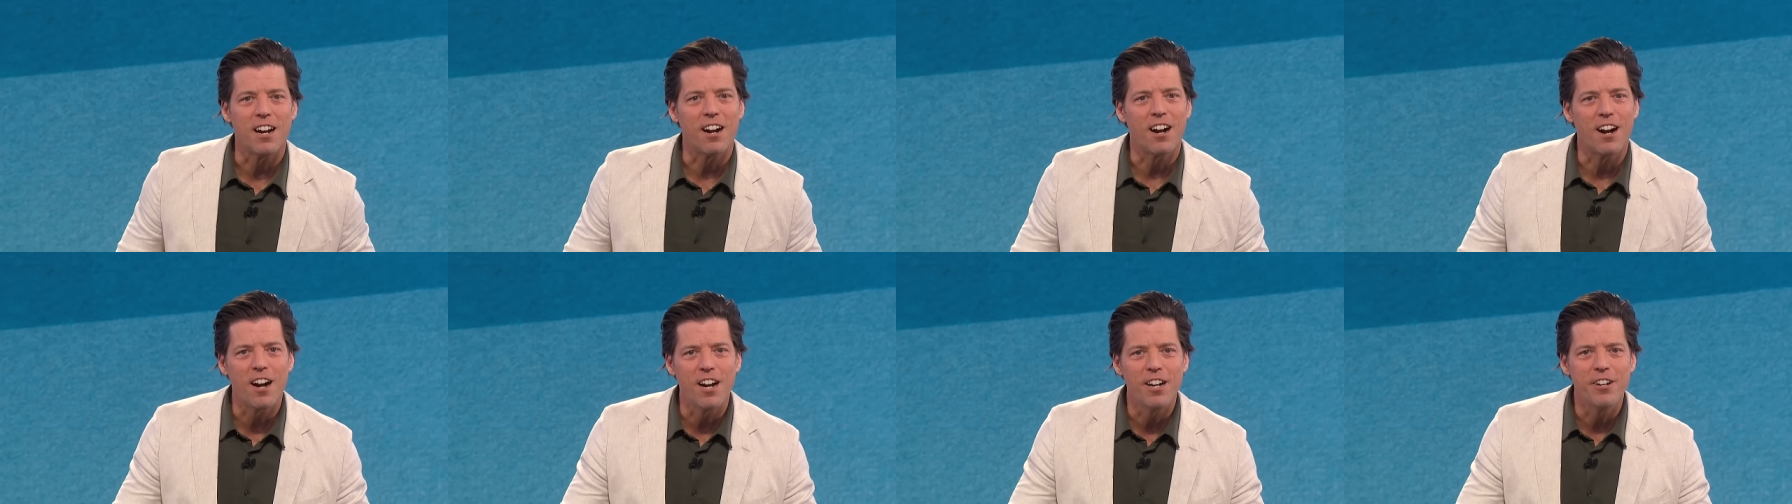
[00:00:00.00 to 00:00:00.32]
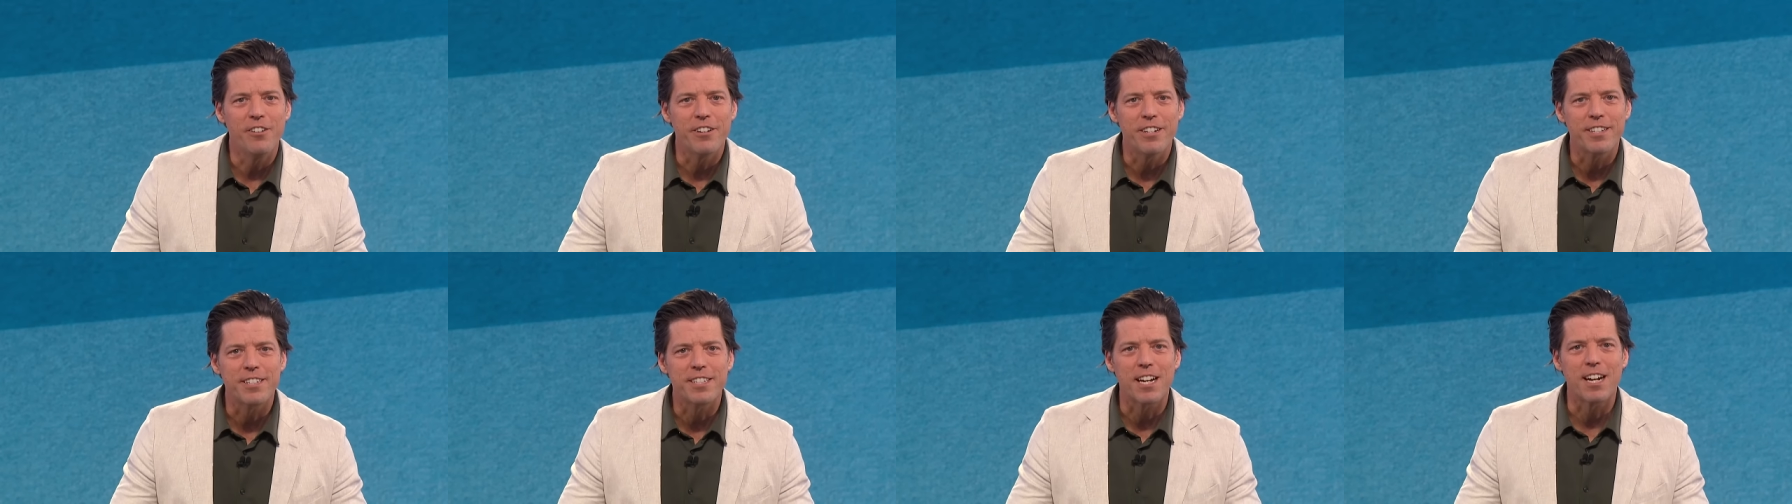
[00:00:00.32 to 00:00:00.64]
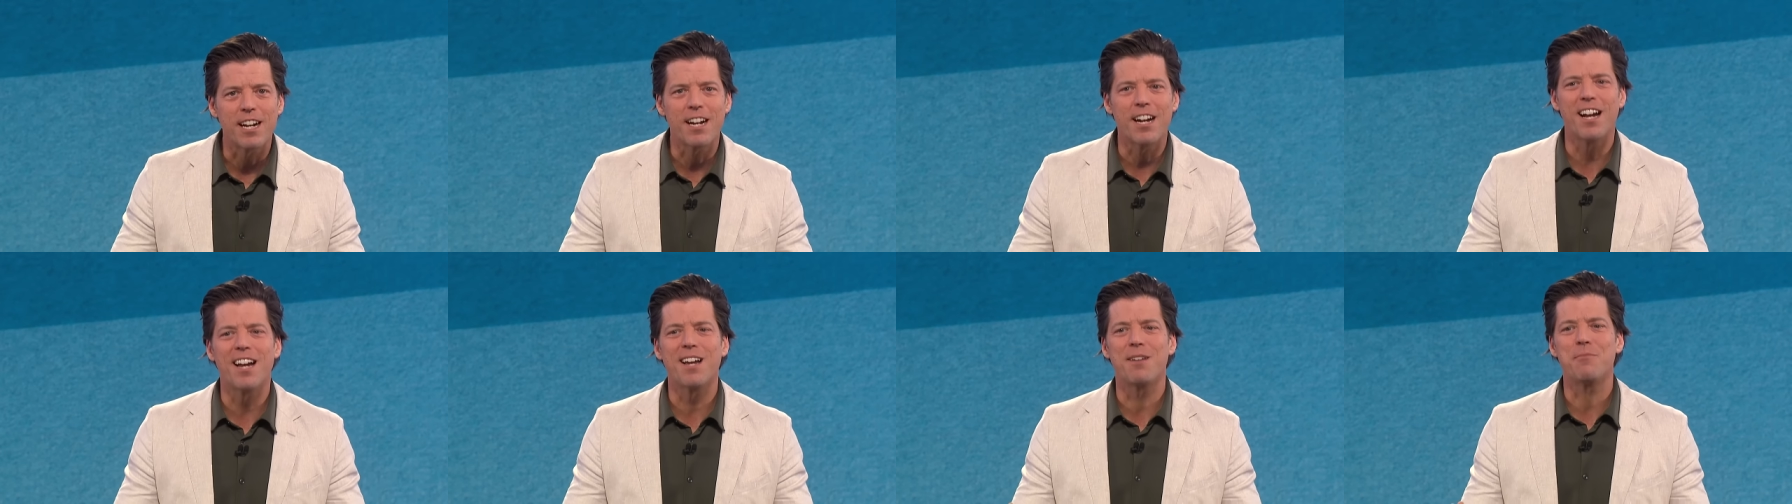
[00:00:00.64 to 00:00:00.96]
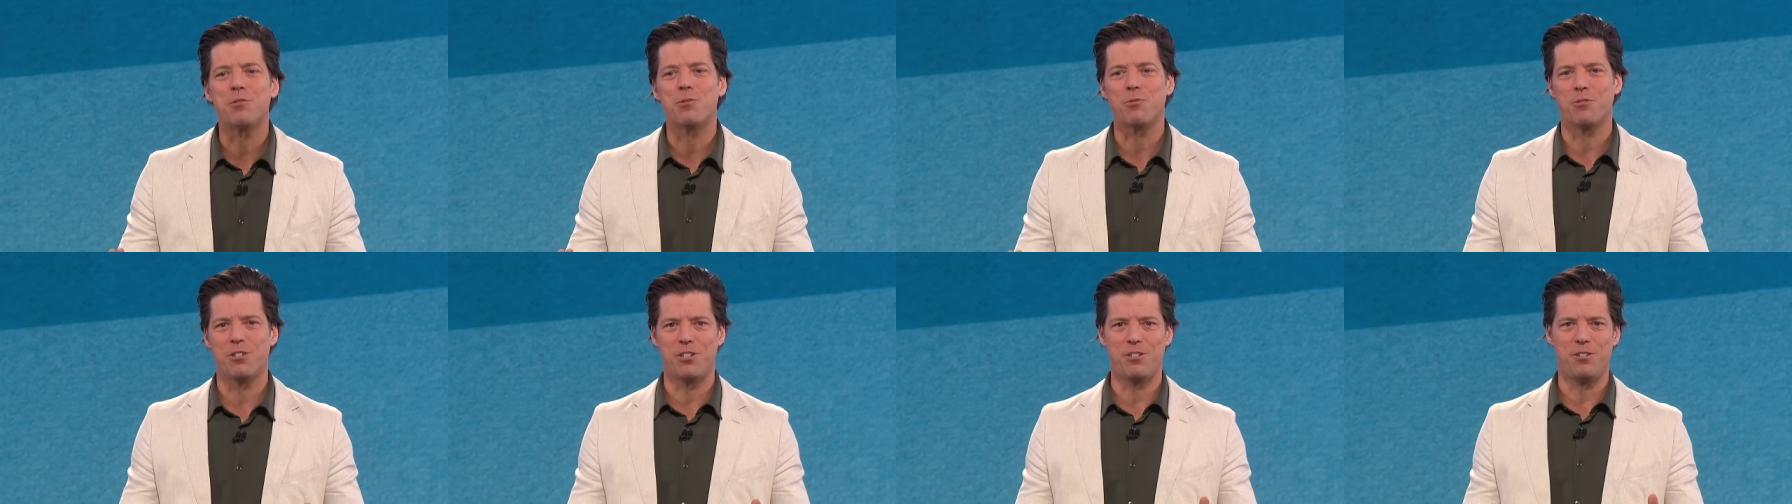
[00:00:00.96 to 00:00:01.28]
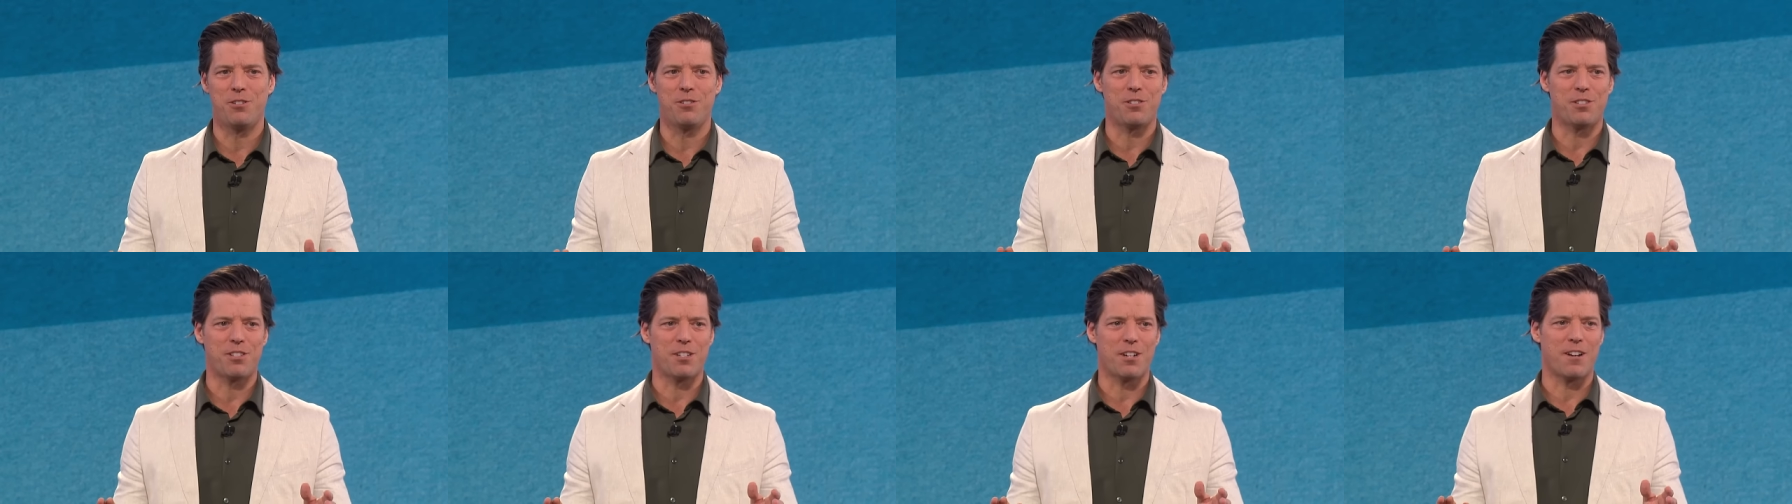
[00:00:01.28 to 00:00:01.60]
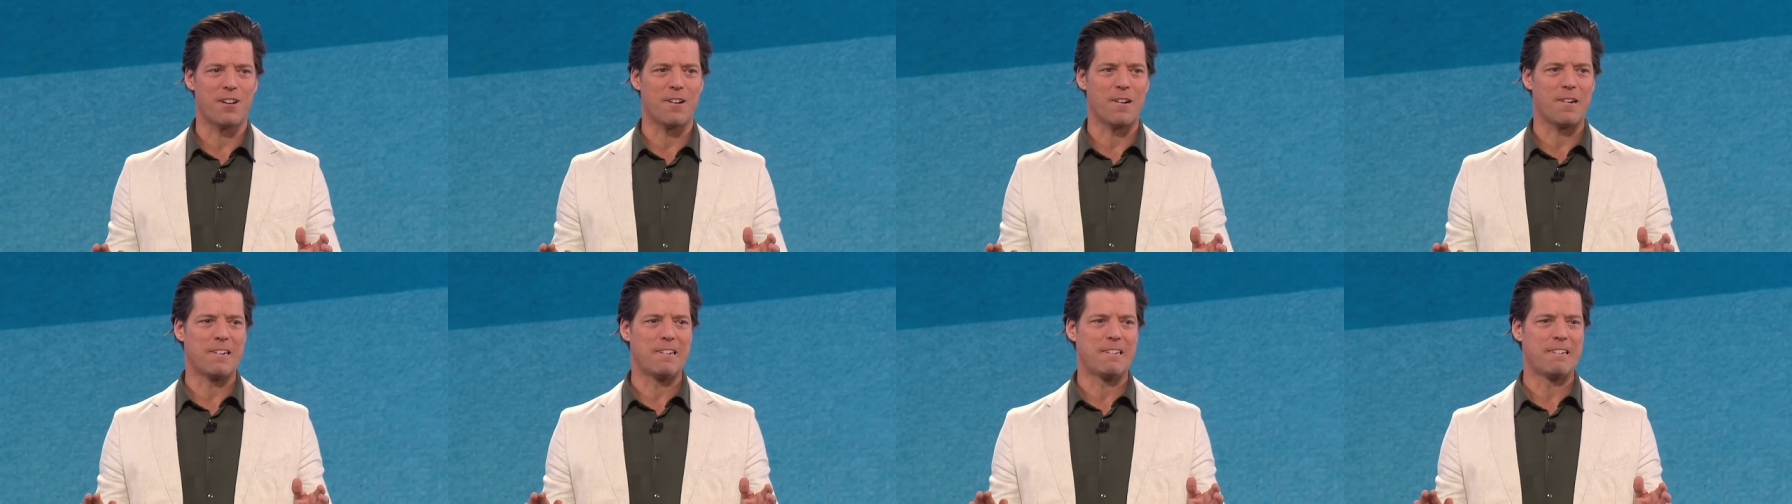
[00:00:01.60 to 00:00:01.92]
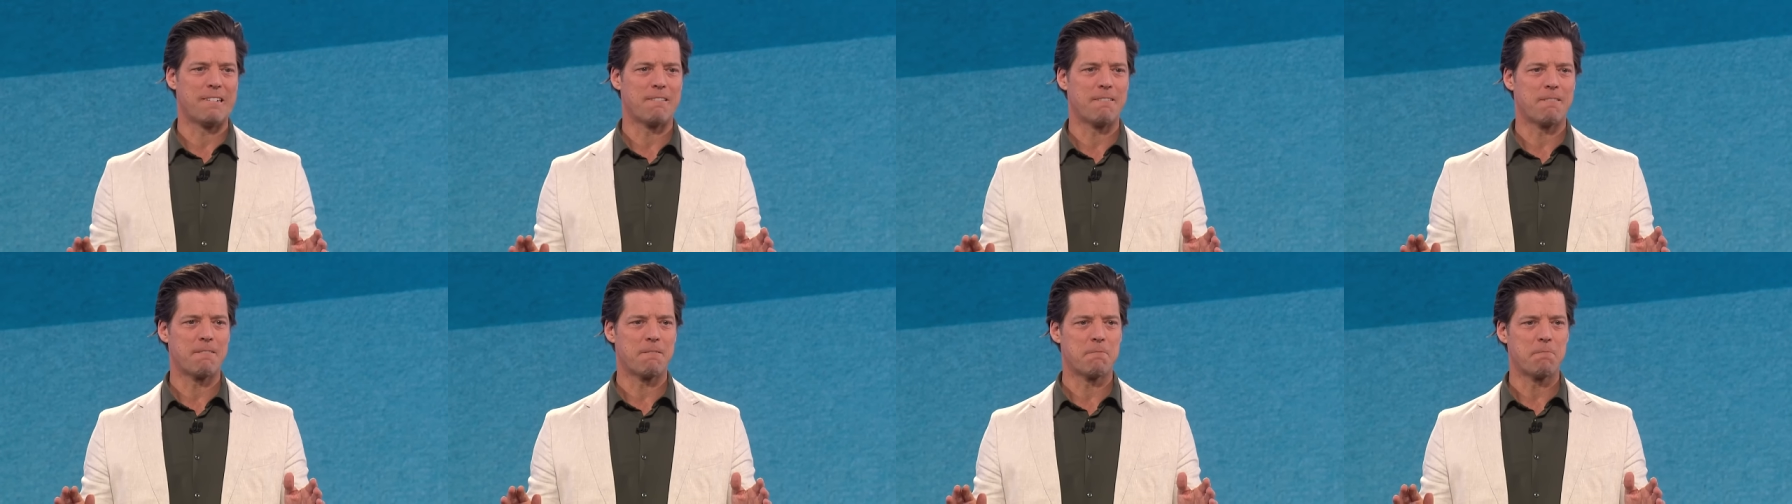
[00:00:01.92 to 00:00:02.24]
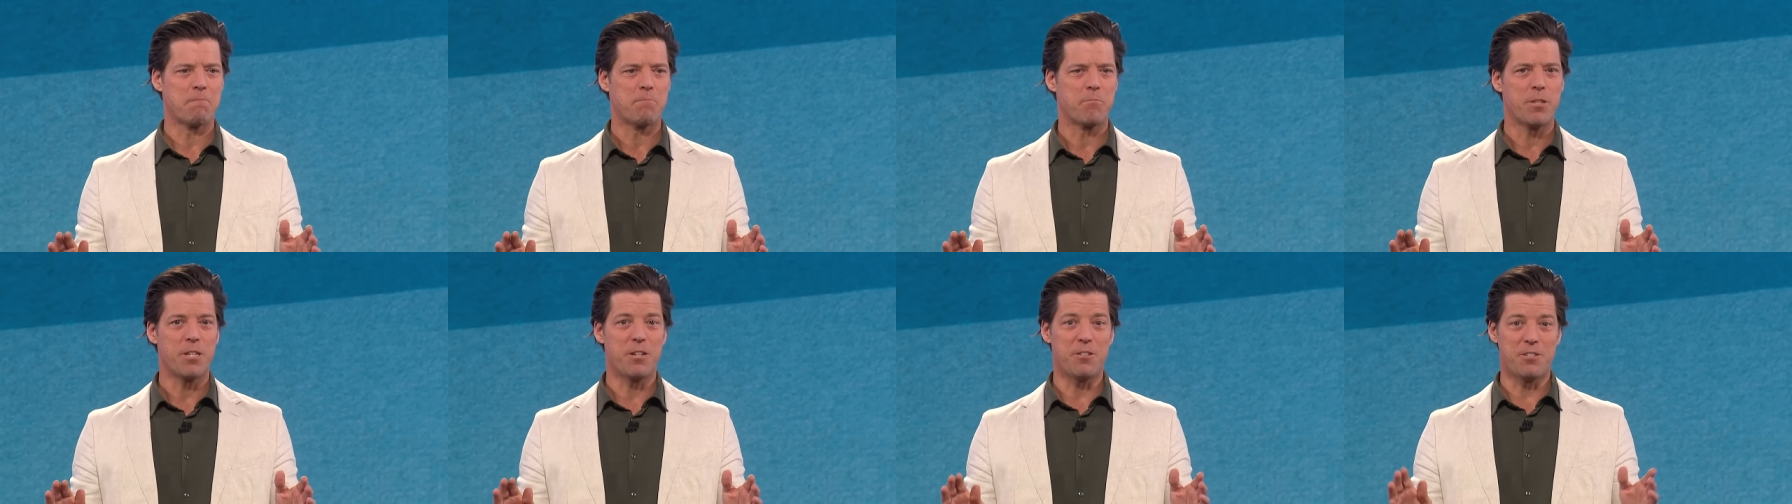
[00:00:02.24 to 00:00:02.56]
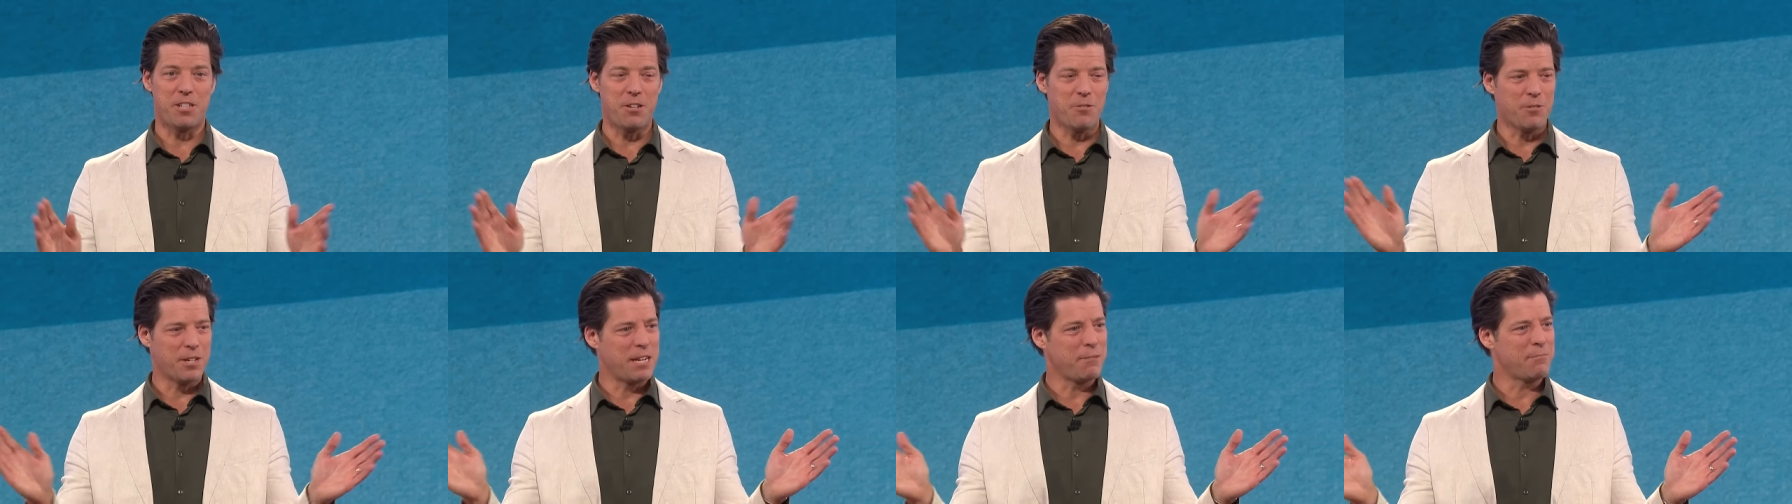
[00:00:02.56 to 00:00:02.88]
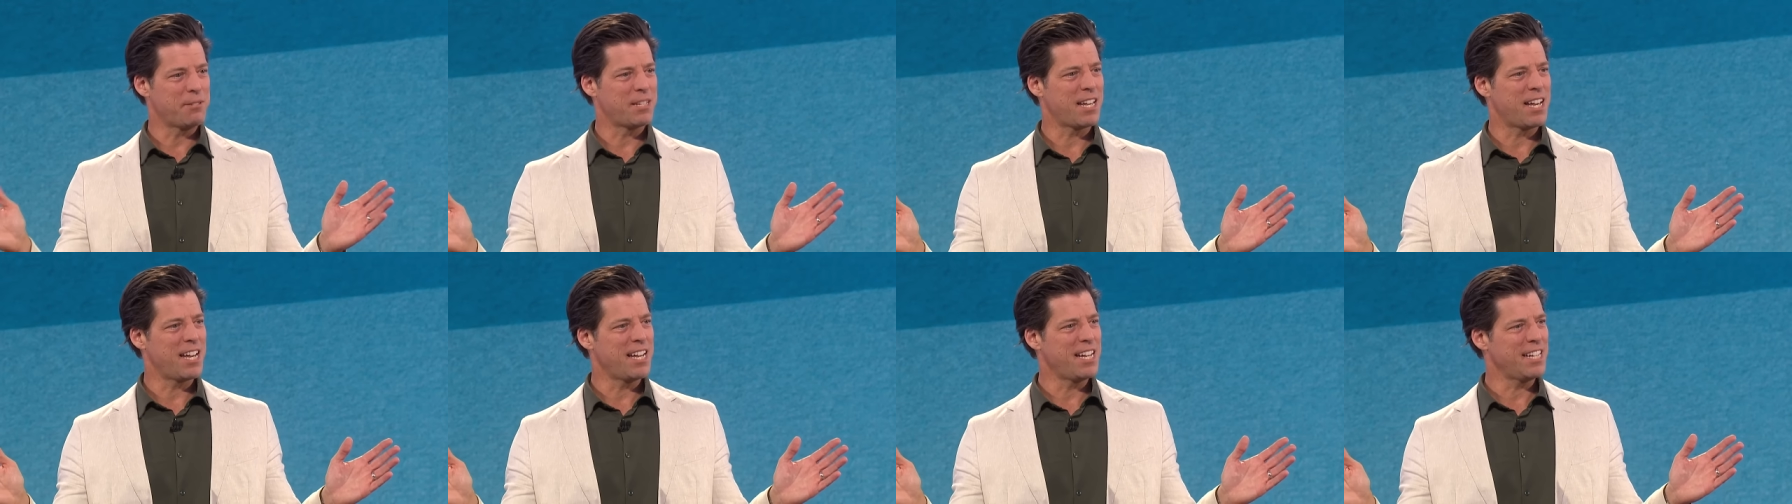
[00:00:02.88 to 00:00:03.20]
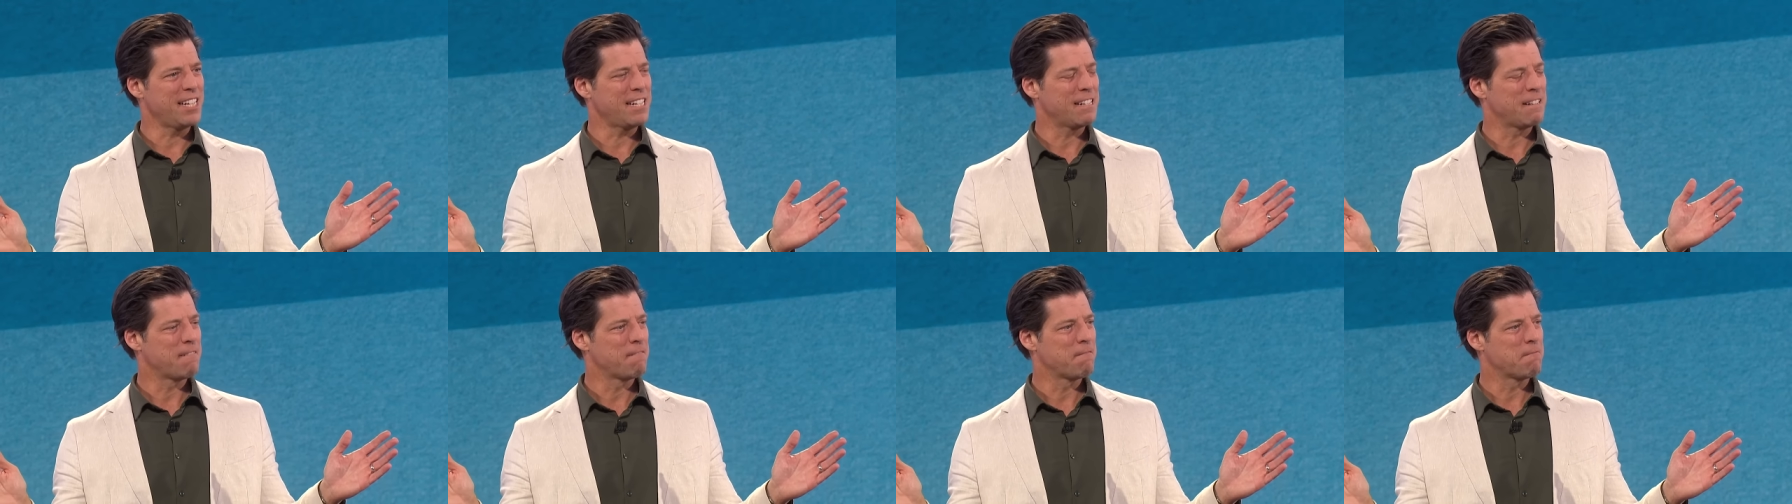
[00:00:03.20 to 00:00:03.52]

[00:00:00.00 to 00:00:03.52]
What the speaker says: 100 times what you sow. You see what I'm saying?